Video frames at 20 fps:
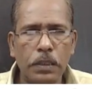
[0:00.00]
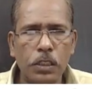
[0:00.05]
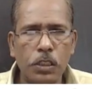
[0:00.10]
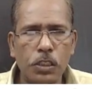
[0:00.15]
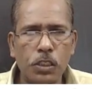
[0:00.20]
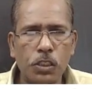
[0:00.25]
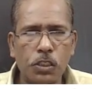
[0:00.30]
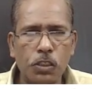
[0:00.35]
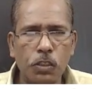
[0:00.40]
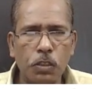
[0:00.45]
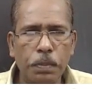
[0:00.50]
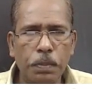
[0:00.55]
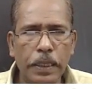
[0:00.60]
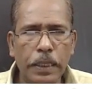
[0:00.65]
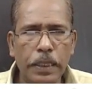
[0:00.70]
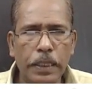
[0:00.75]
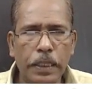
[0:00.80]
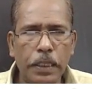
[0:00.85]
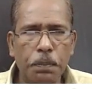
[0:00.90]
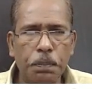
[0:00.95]
it should
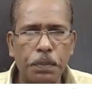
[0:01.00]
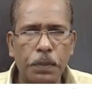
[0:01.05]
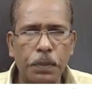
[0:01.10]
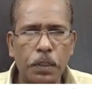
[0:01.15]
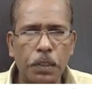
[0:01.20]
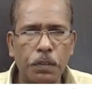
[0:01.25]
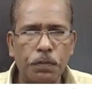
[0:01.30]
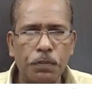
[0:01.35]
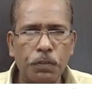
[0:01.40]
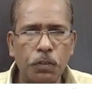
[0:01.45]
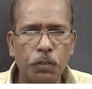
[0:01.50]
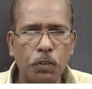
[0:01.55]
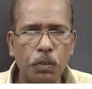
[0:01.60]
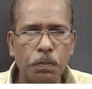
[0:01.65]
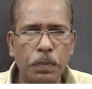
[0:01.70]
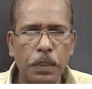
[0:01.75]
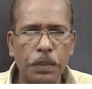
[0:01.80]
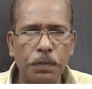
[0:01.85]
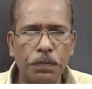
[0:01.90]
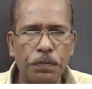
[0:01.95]
be t power 4
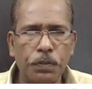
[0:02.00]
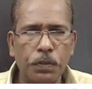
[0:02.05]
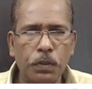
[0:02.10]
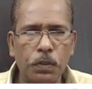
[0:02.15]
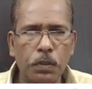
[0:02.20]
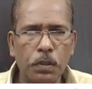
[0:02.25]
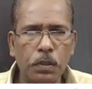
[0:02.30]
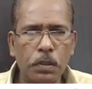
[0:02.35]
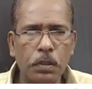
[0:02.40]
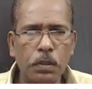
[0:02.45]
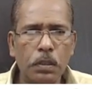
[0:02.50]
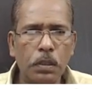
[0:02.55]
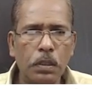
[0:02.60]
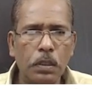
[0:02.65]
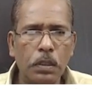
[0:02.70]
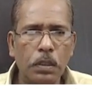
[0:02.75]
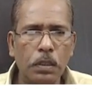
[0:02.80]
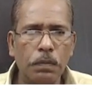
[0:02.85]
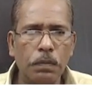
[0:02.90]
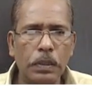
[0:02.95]
by 4
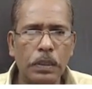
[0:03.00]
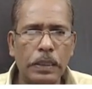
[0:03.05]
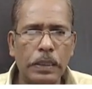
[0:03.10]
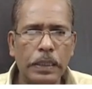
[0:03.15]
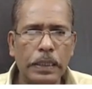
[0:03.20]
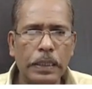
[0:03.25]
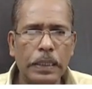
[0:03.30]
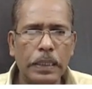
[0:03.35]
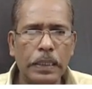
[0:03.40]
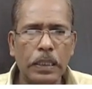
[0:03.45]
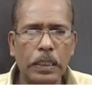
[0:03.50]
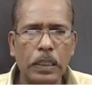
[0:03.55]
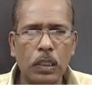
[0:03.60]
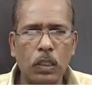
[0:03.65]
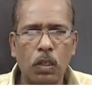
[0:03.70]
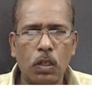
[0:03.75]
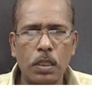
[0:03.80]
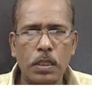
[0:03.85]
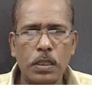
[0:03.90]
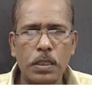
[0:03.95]
with integral
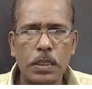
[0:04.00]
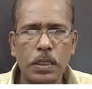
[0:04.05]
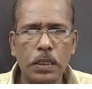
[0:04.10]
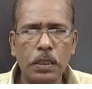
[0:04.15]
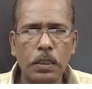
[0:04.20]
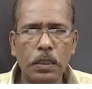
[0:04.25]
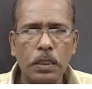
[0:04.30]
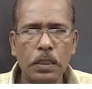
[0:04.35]
constant,